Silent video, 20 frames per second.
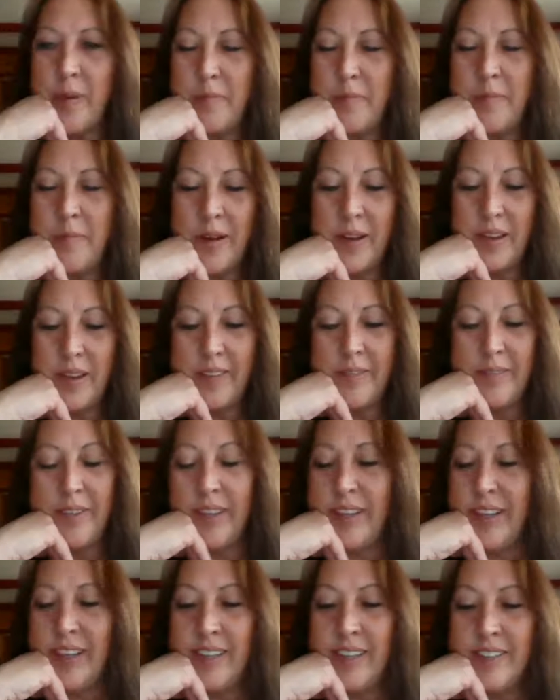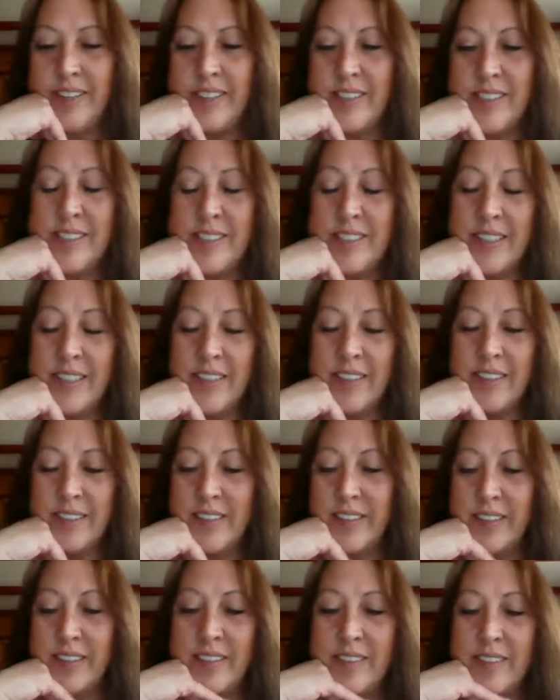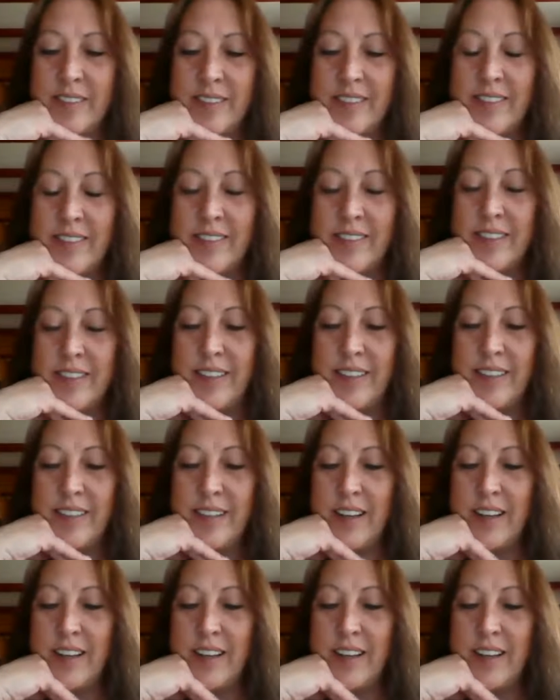But really, it's just the consistency